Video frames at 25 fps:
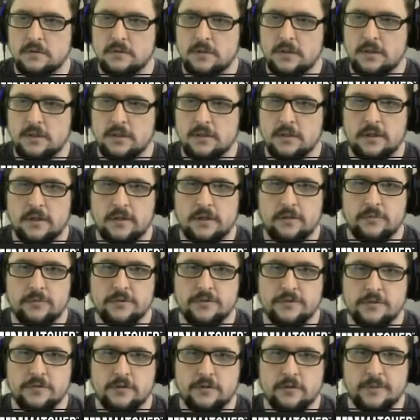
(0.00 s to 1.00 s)
Alright, I
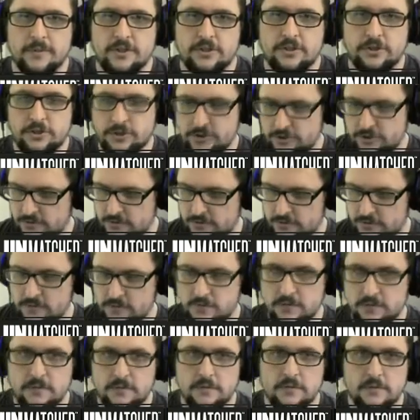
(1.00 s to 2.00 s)
will skirmish.
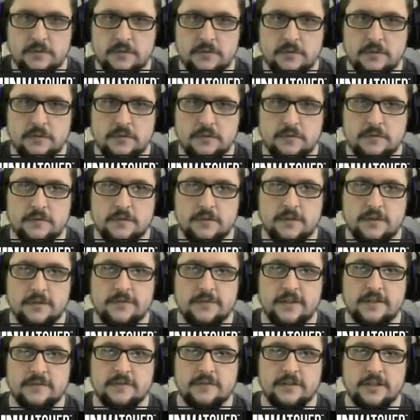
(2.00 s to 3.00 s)
See
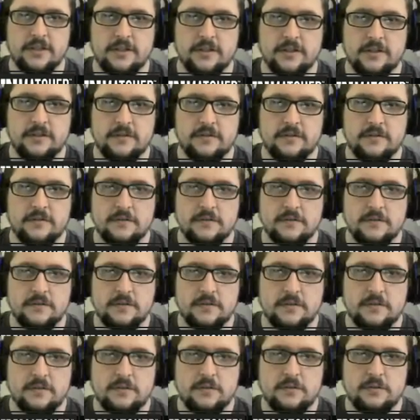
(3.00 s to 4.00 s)
if that's any good.
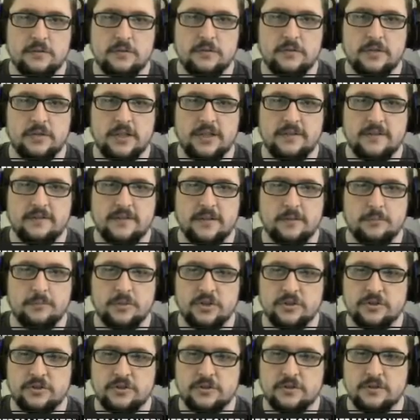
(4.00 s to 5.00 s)
Ooh, nice
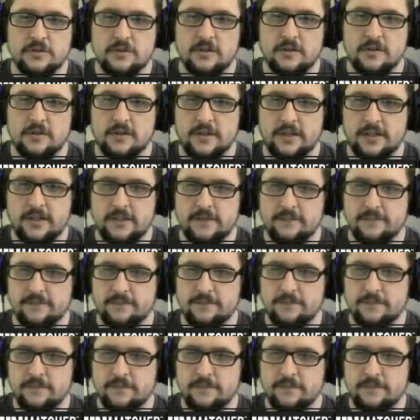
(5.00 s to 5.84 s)
ambush. Alright.